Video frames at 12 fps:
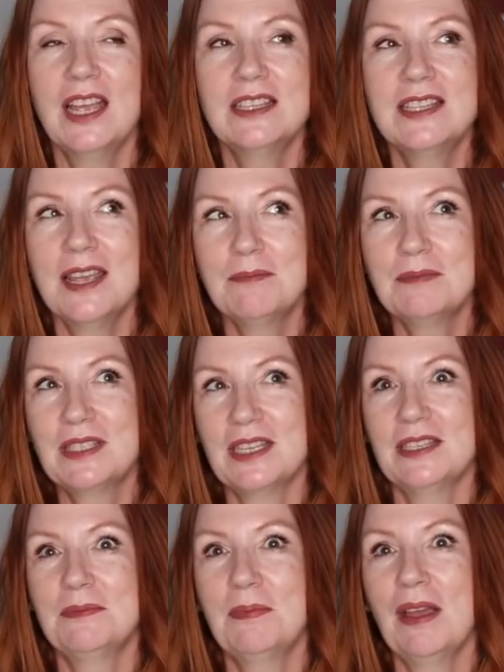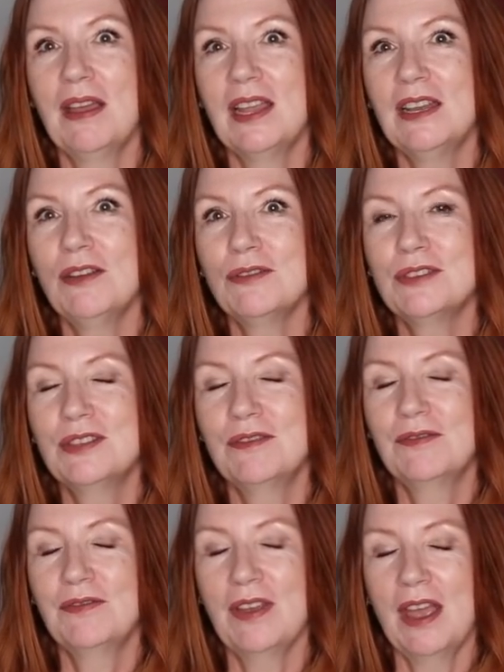tempted by lots
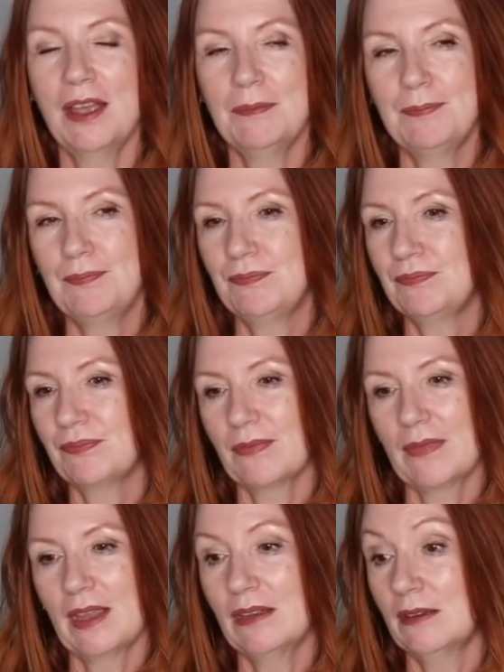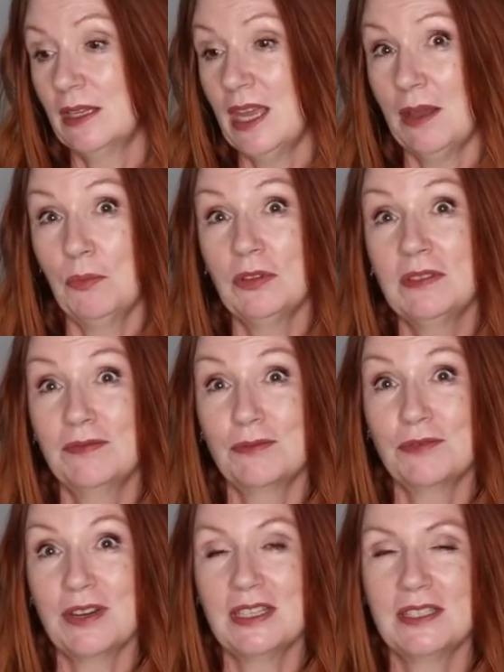of wonderful
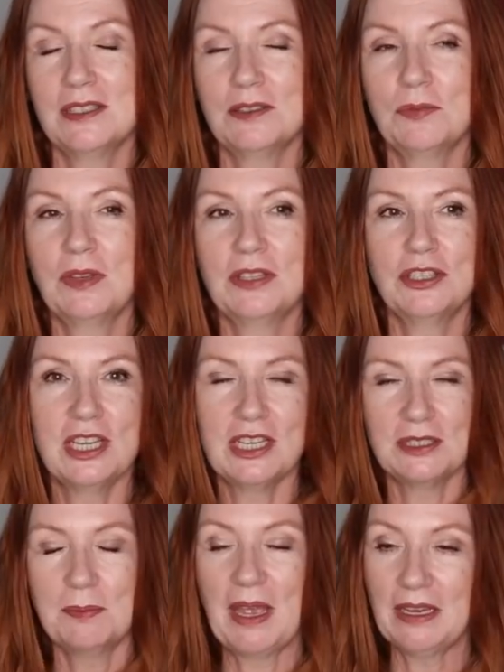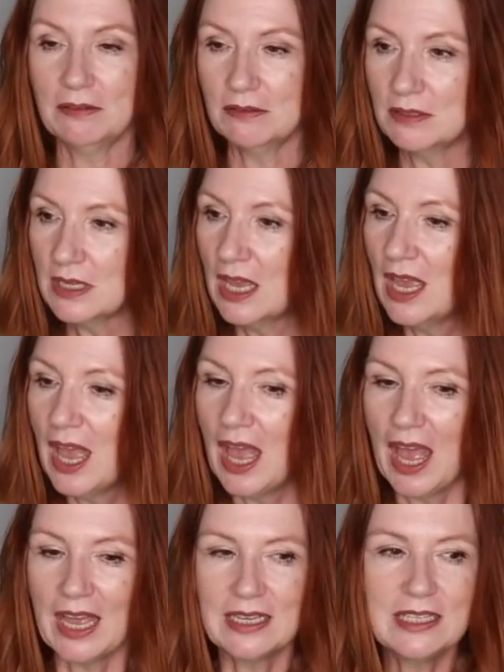dresses with sheared panels.
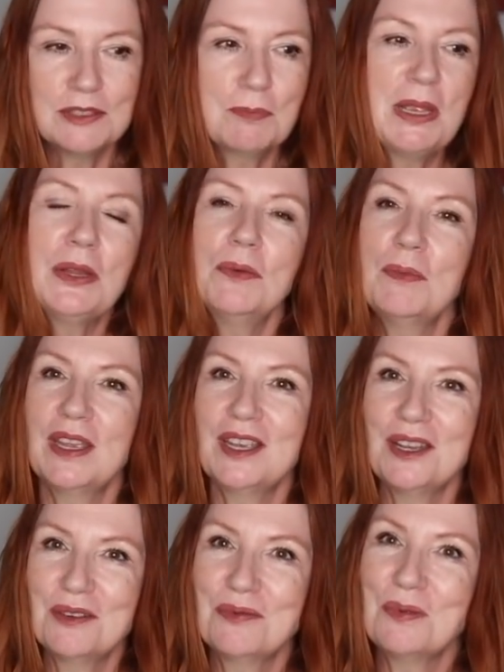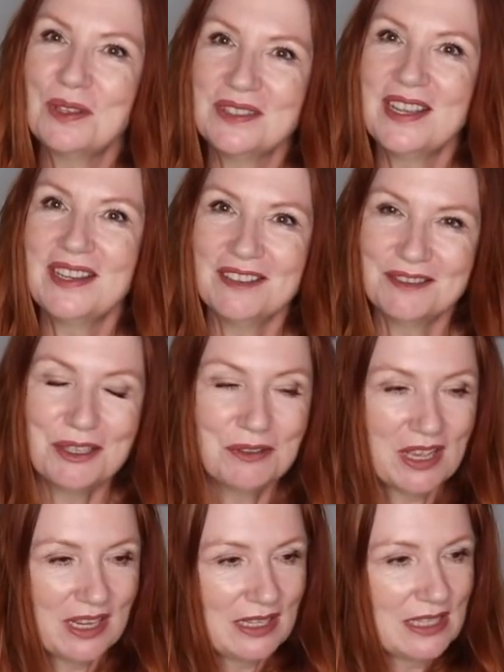And it's been on my kind of one day I'll do
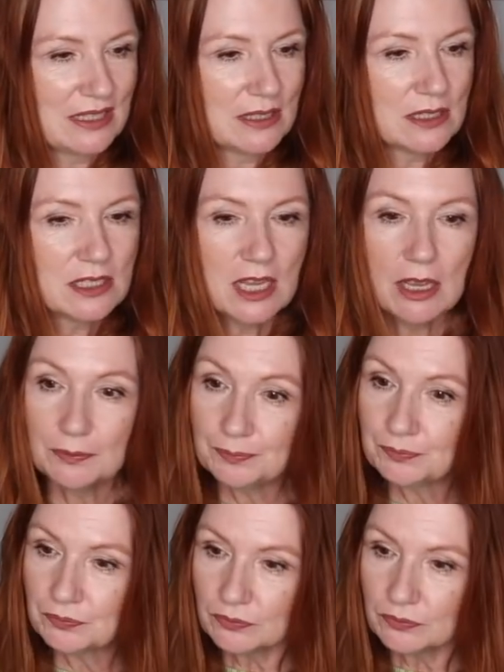that list. So